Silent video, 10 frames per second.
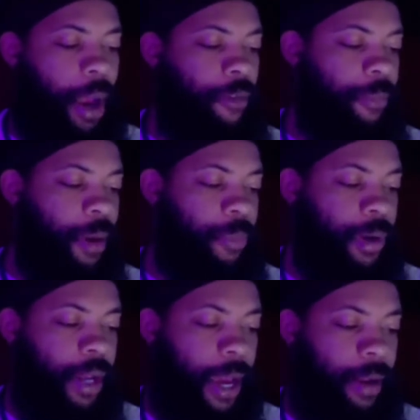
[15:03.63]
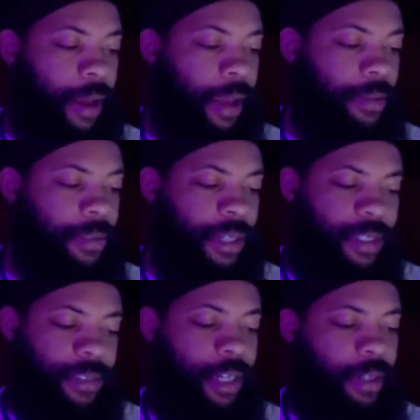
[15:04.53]
remembering Night-Eye.
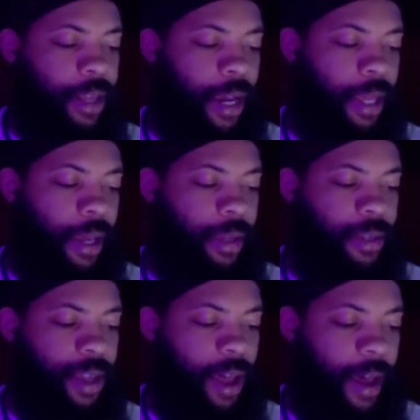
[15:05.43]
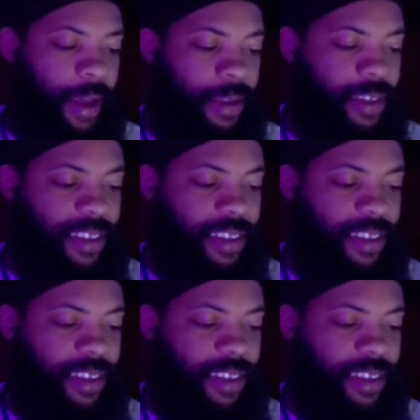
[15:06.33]
It's like, Night-Eye, I